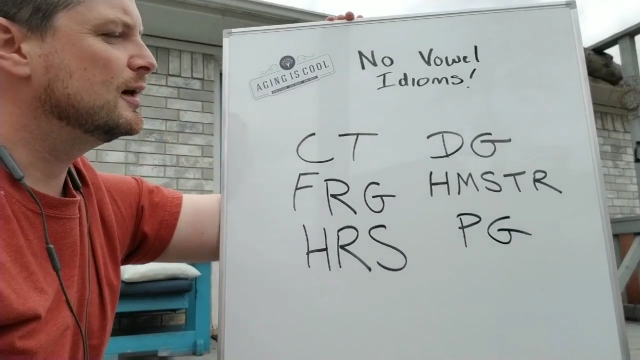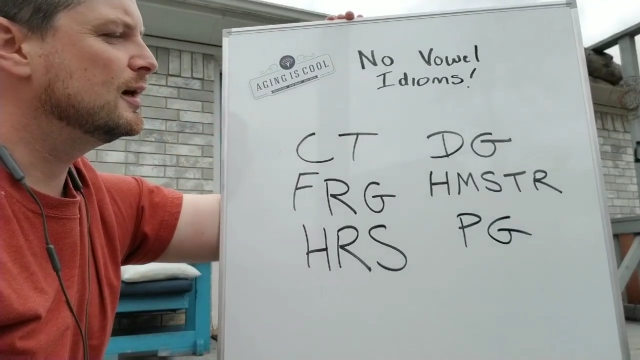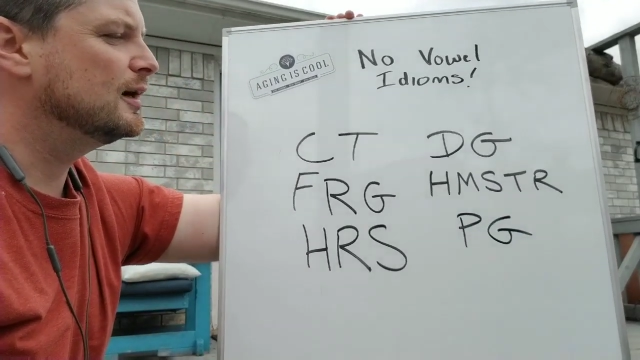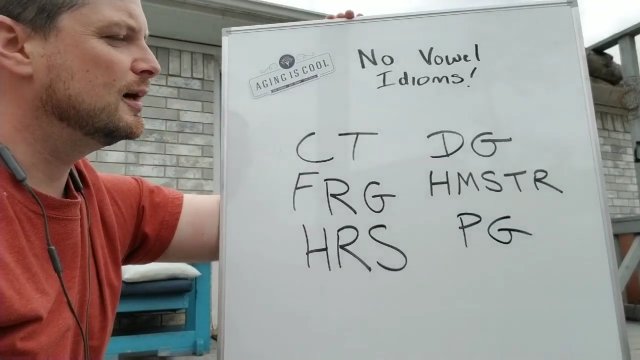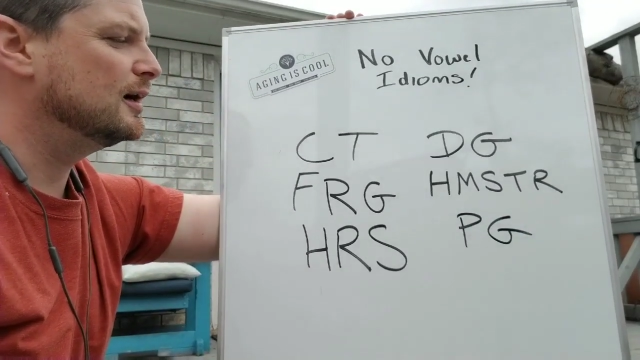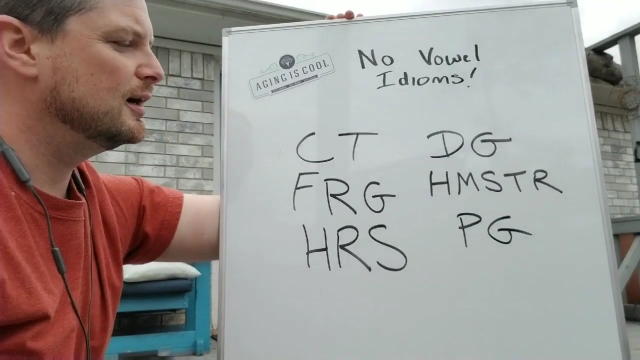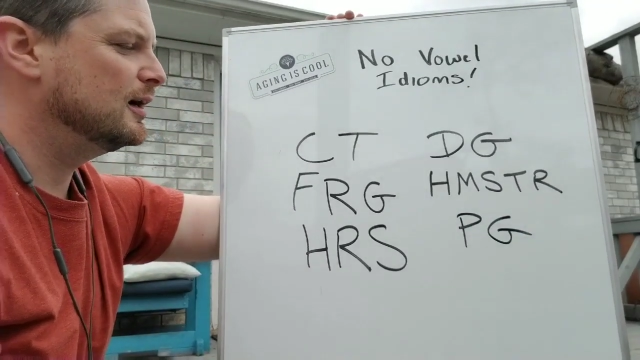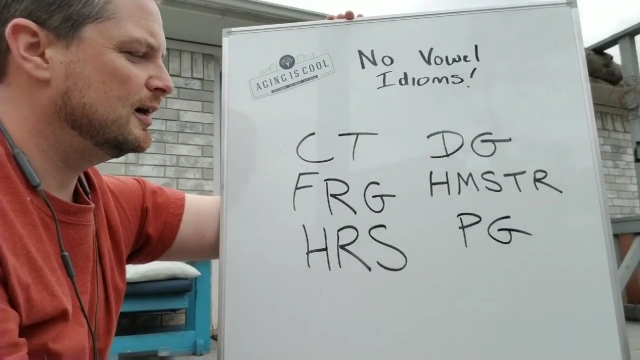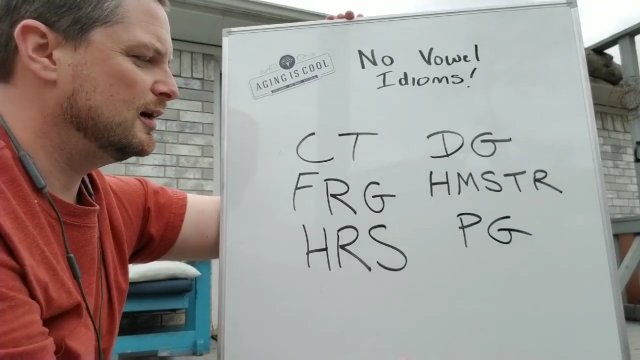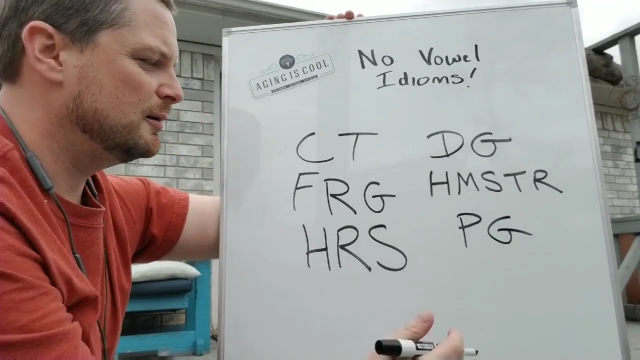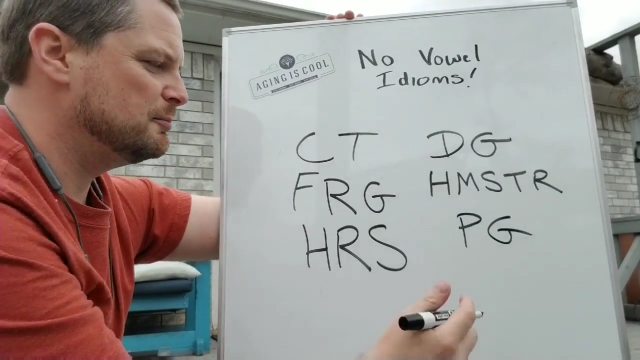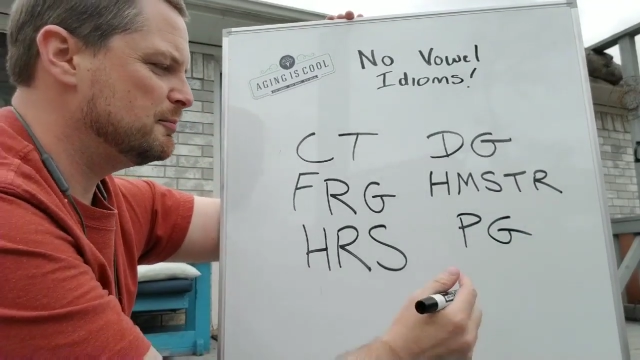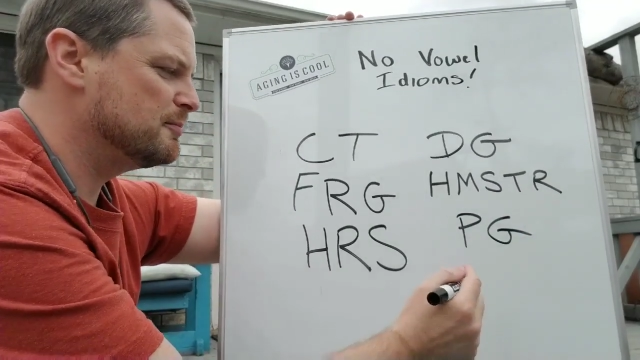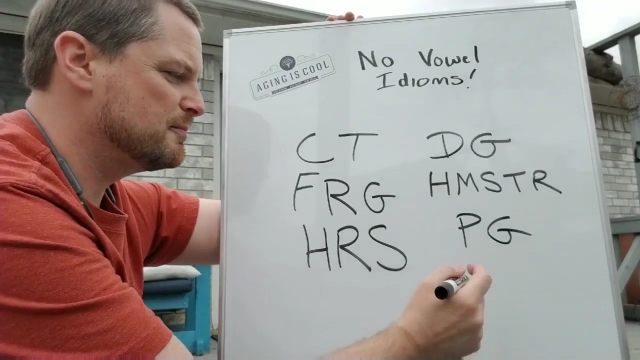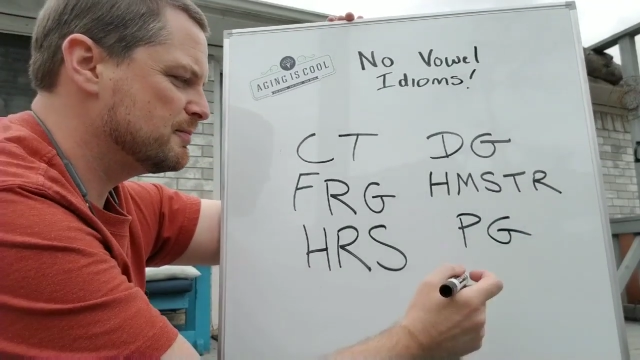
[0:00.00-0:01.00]

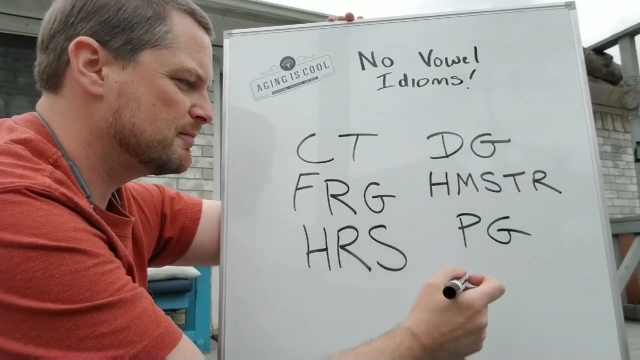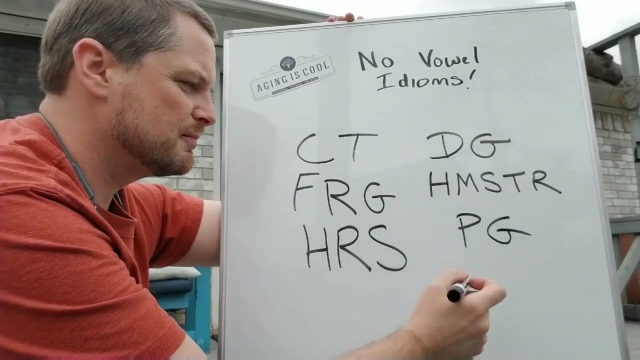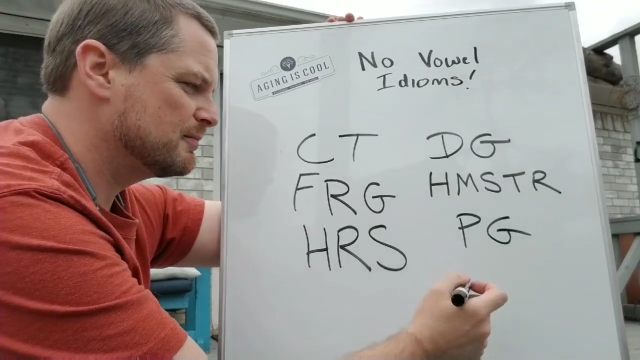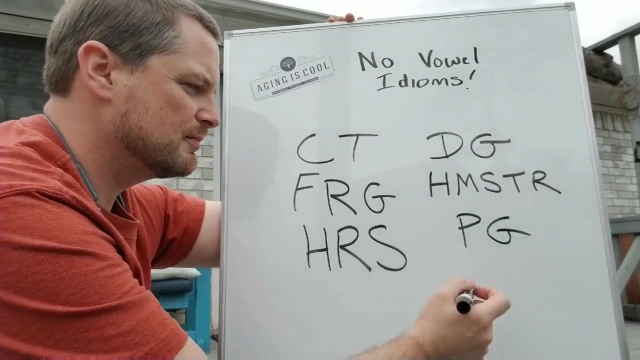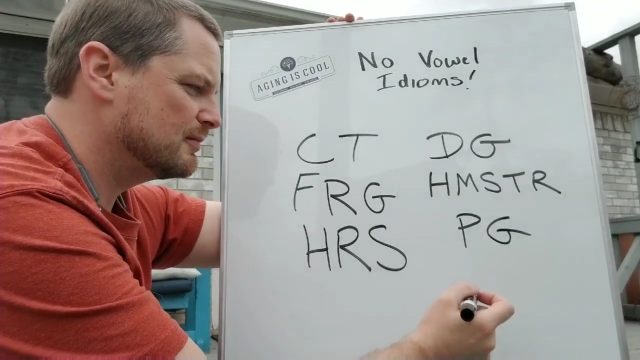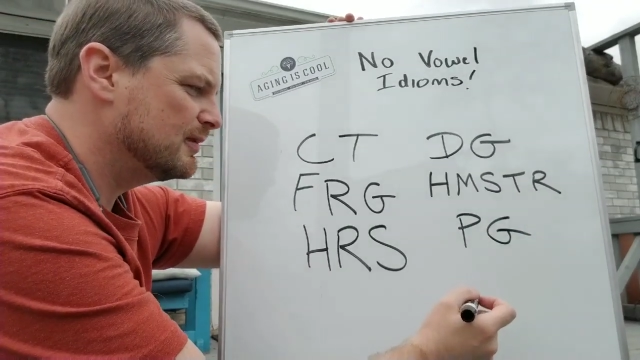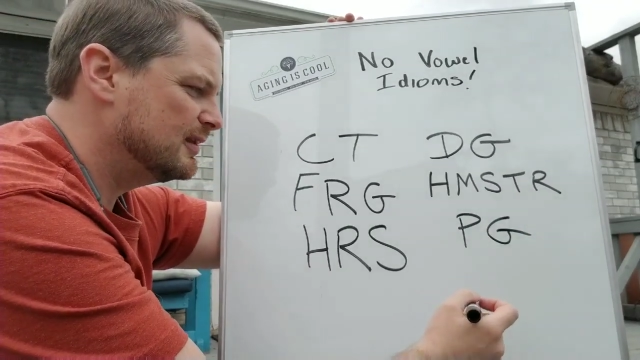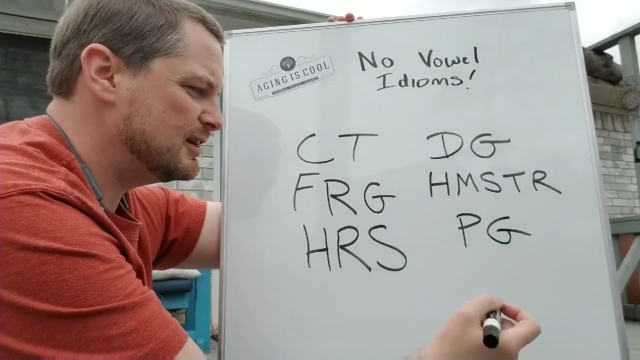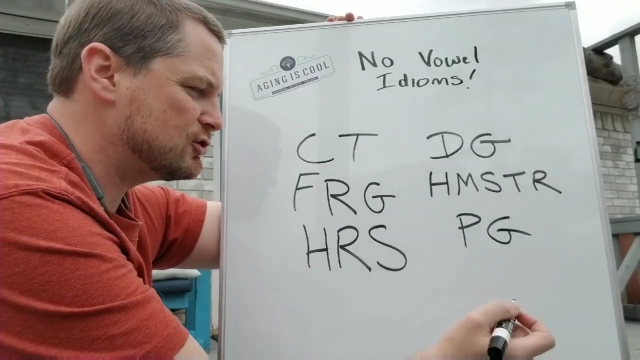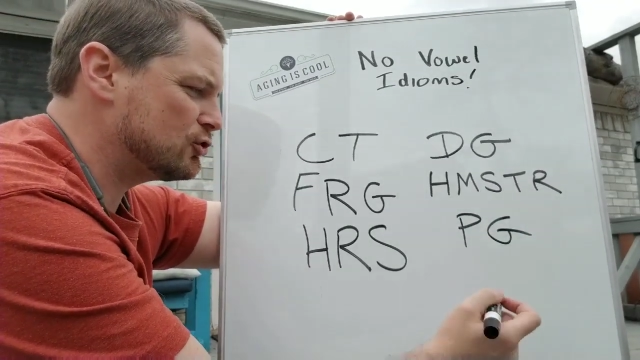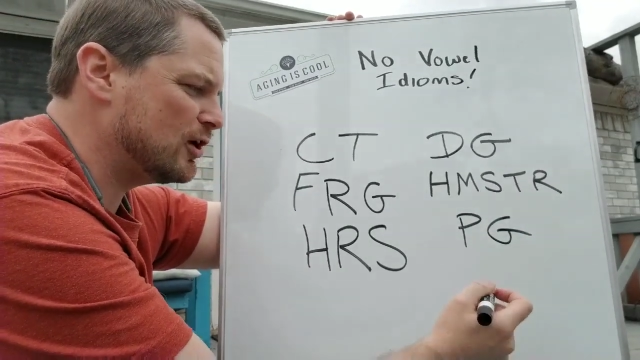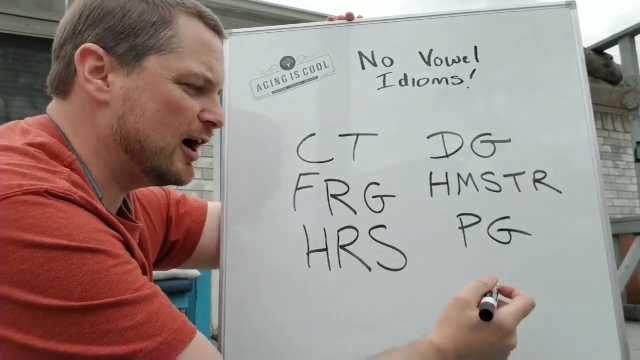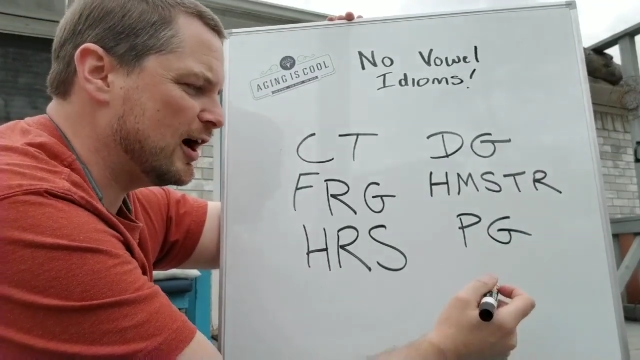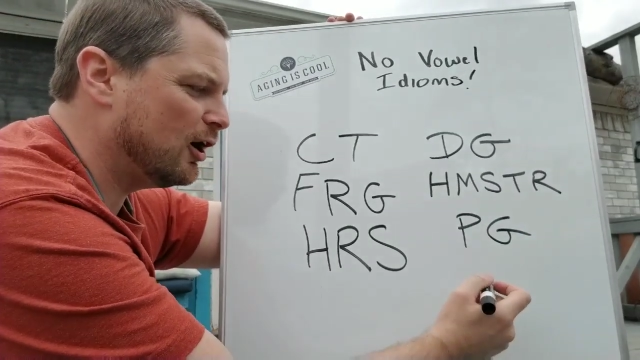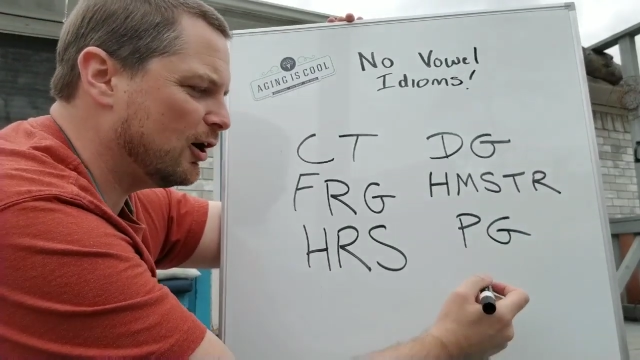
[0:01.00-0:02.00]
Let's
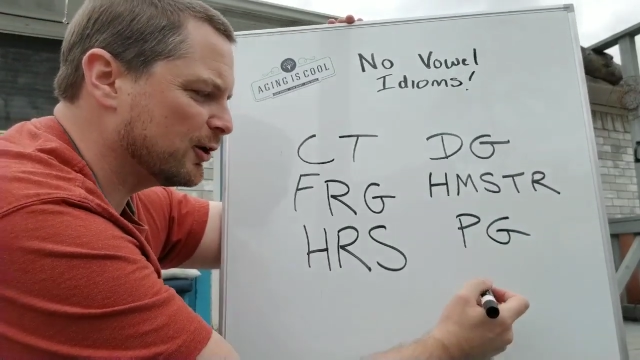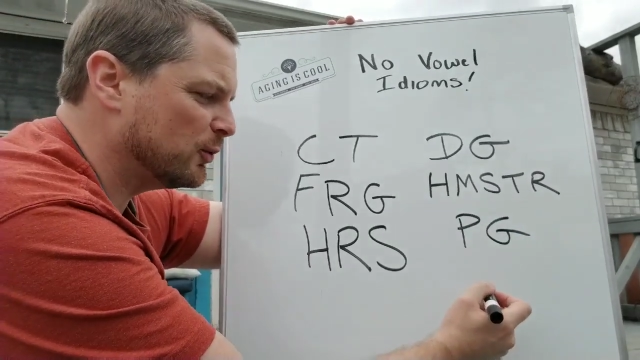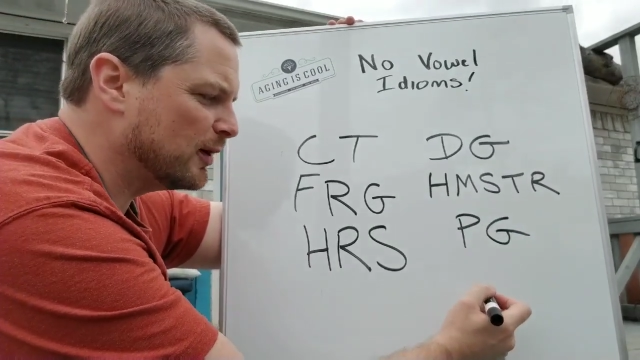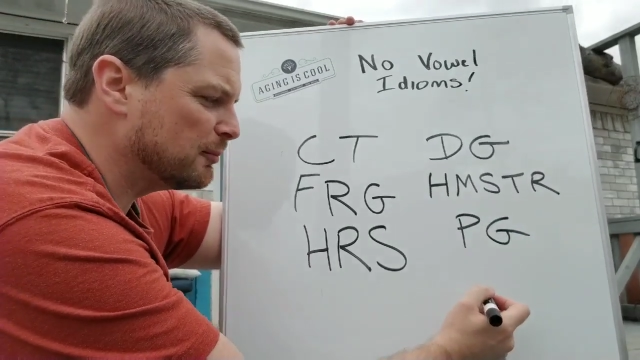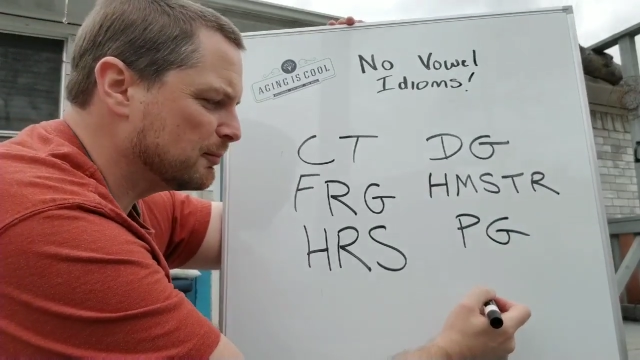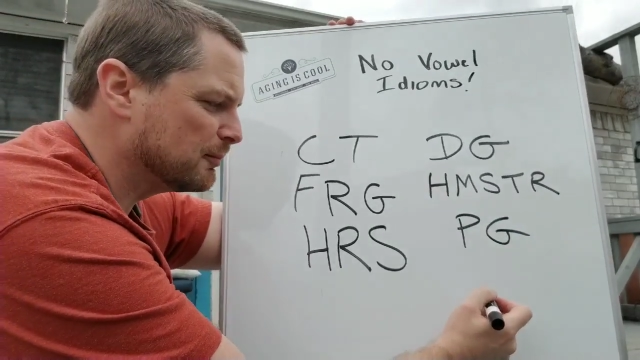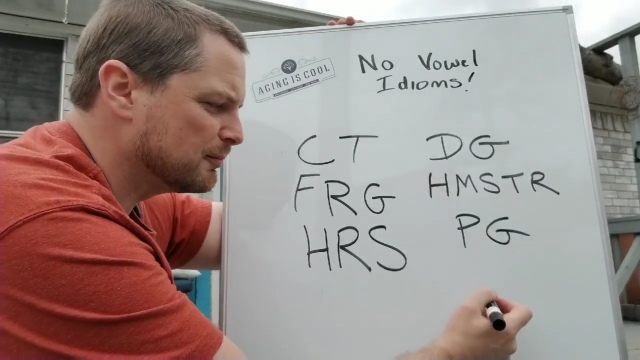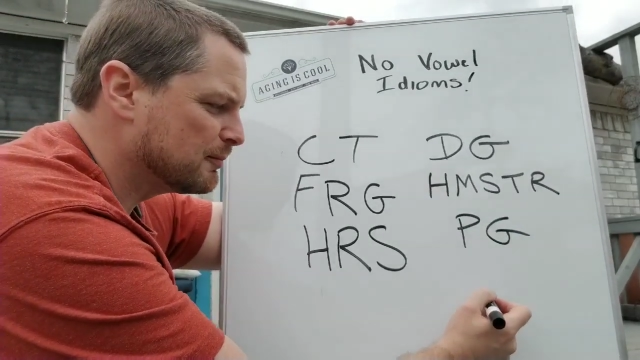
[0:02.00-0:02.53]
try a harder one.